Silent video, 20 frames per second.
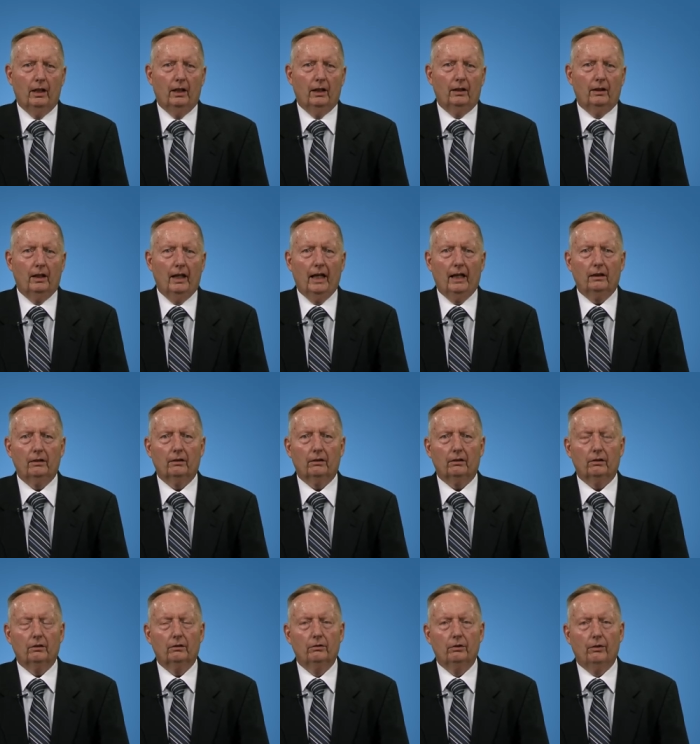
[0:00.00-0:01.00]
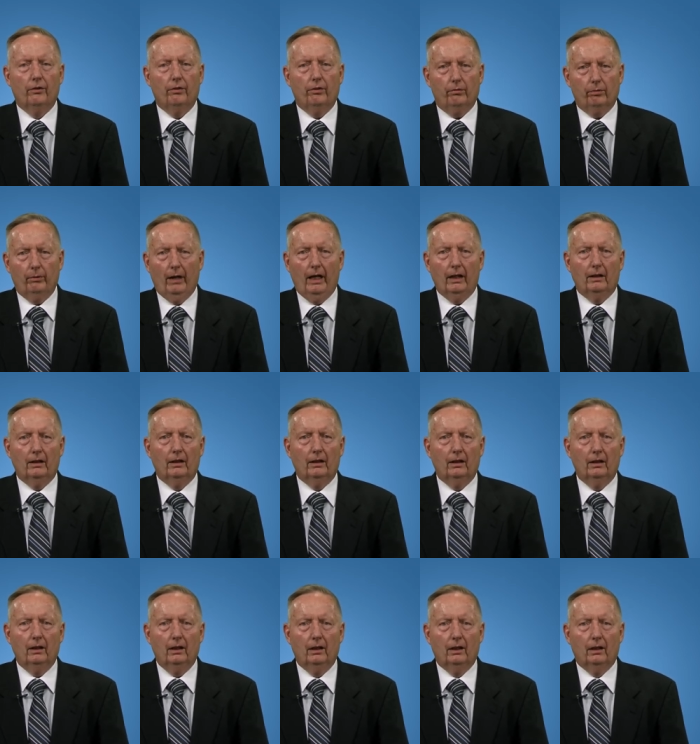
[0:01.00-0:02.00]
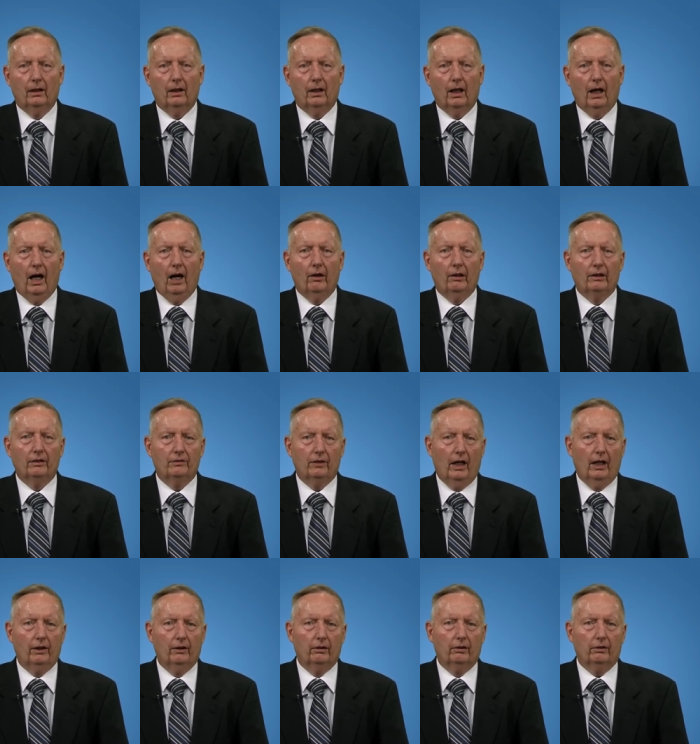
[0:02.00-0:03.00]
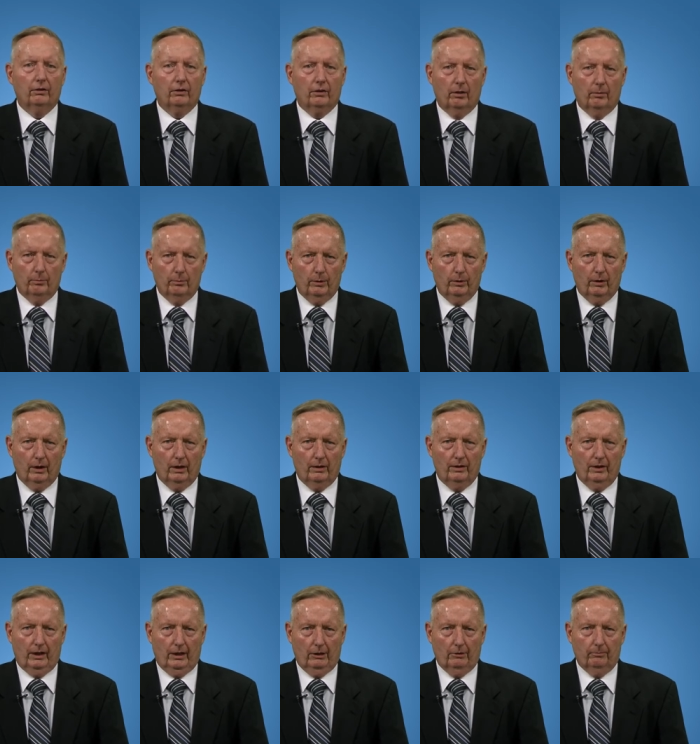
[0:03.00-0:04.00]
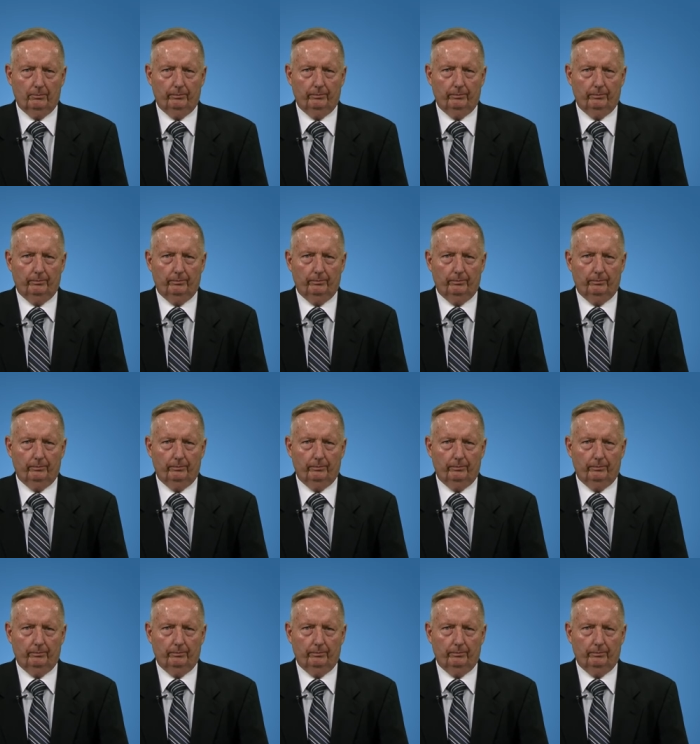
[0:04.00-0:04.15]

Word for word: that could threaten our entire community